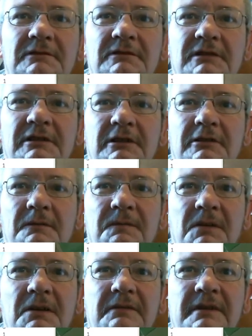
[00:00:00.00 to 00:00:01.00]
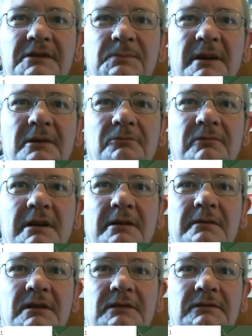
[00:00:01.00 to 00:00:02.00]
And I've got to follow this bit of
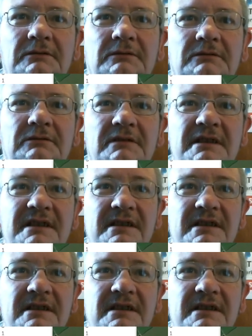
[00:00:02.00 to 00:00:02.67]
road. This